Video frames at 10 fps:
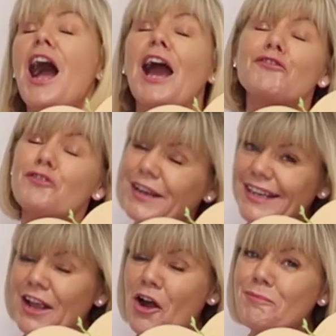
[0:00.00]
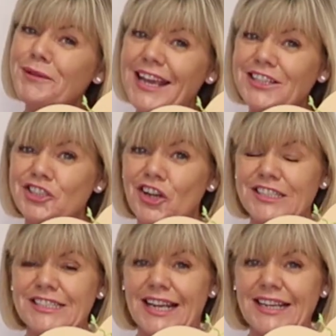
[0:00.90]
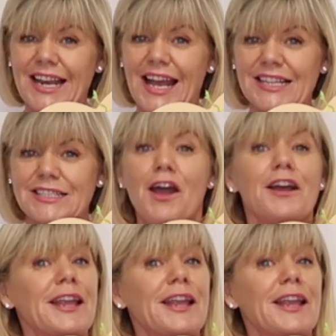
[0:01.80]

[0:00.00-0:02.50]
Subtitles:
I really hope you enjoyed that class.